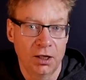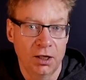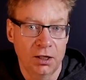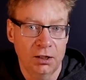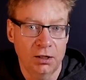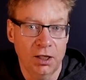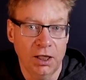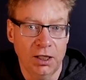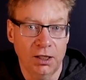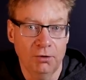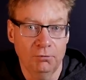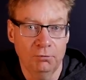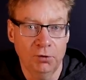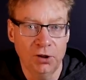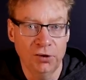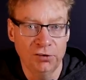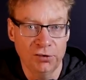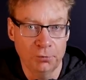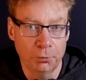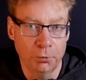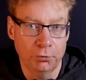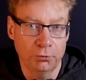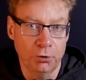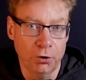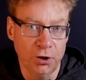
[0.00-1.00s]
like
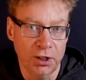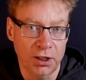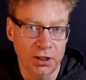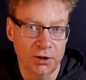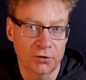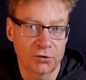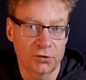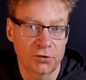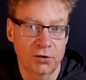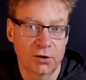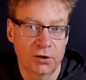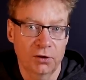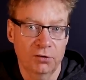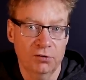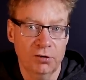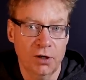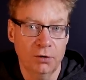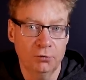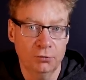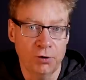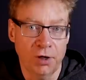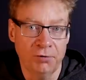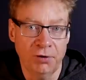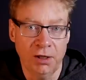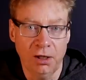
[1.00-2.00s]
reusable rockets, self
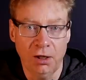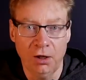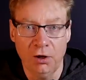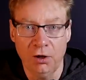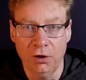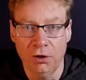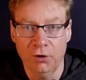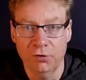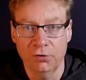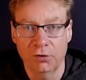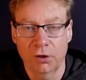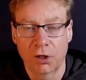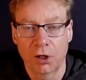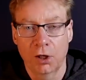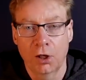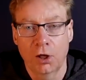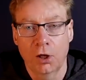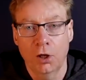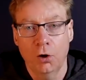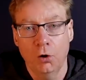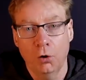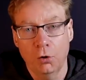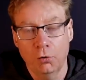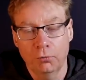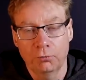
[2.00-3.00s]
driving cars,
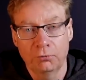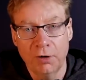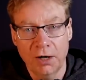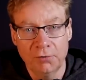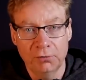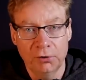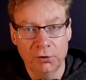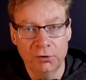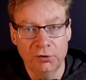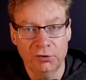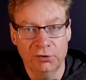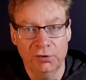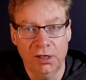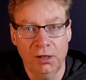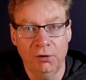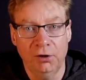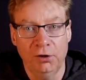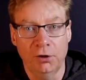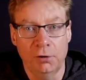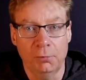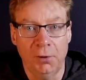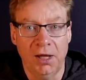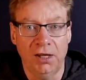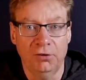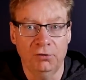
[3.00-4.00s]
or revolutionary
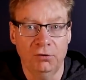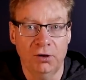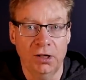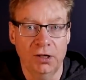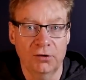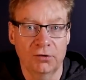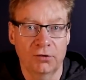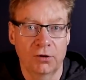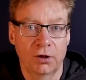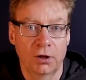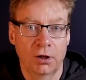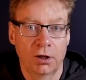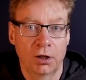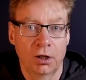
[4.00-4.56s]
new batteries.